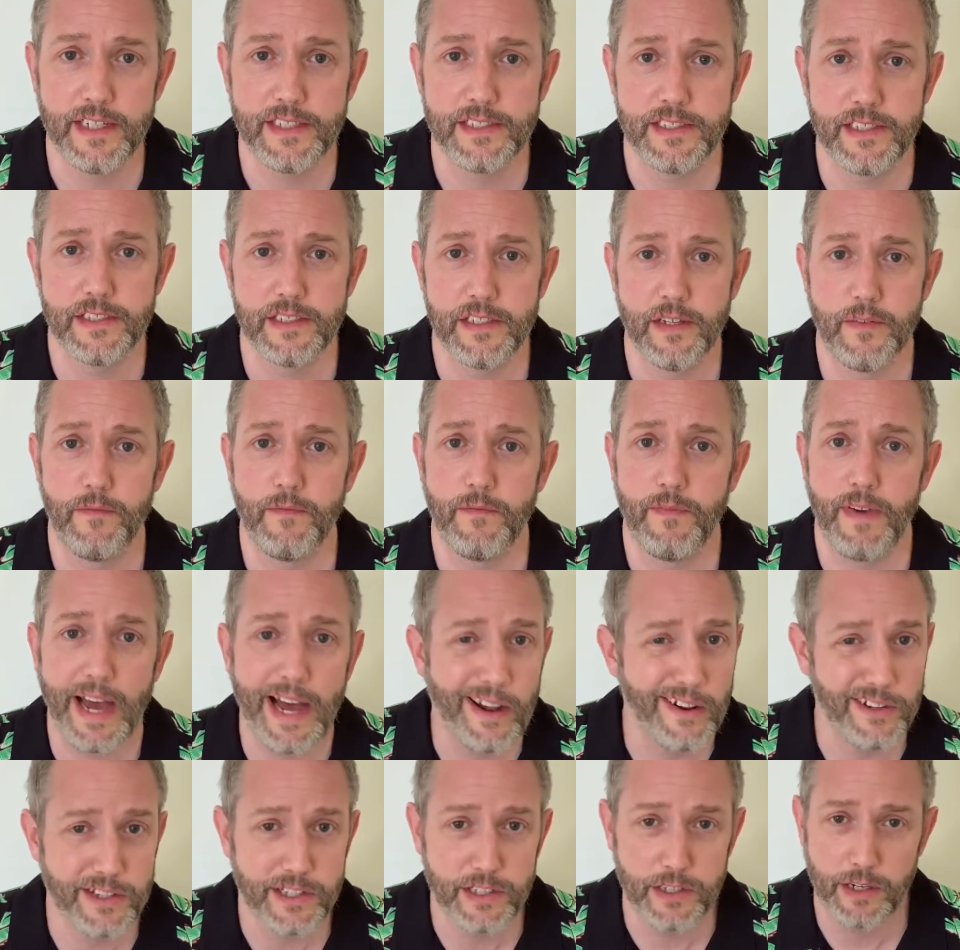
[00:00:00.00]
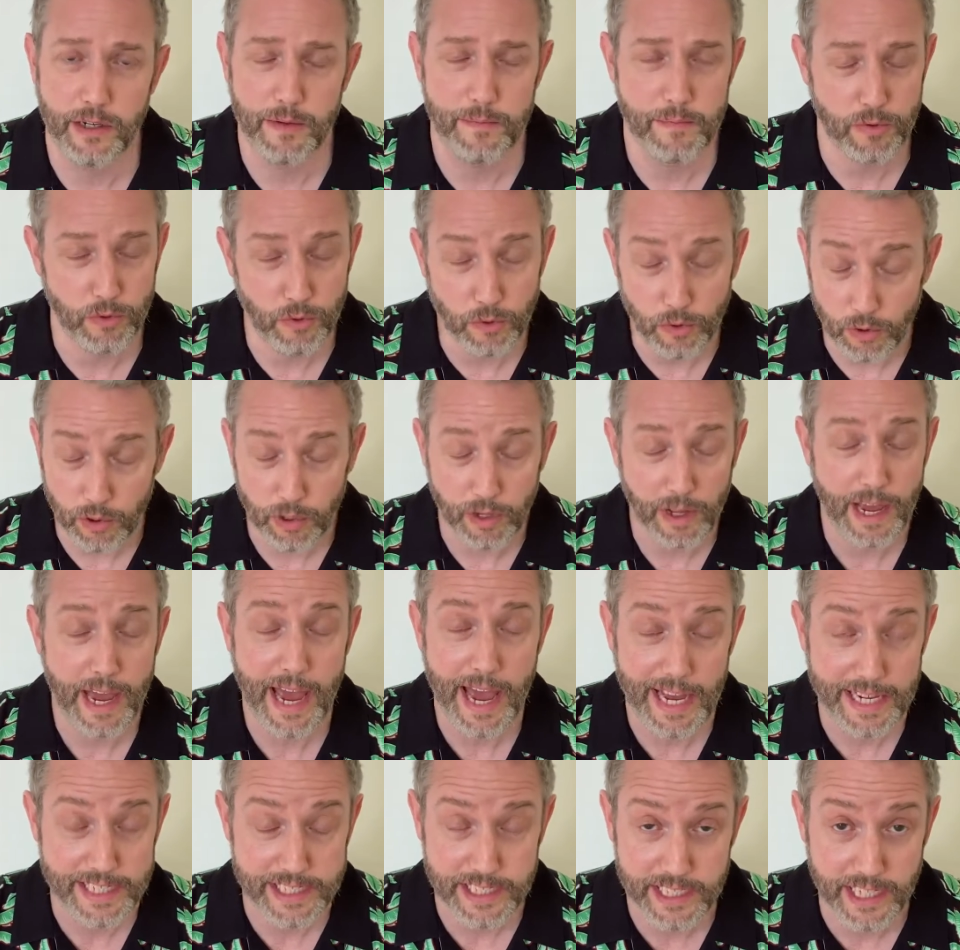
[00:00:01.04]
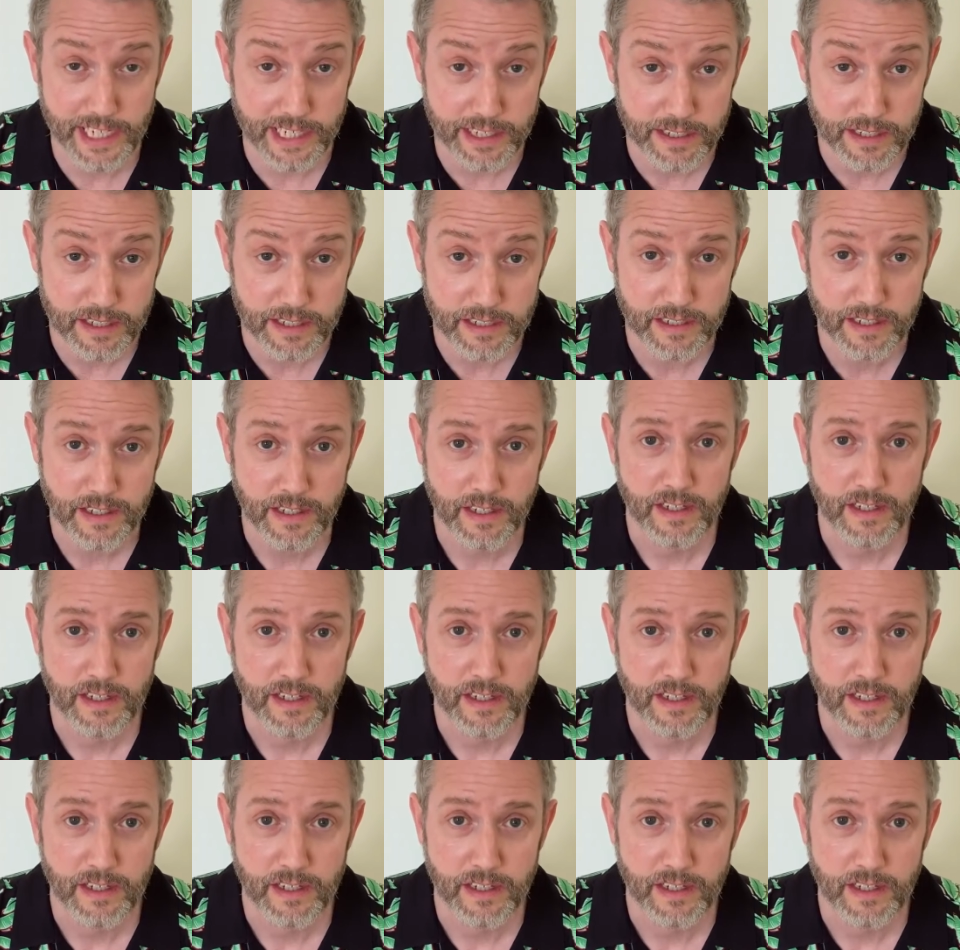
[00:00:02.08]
as it's a valuable asset.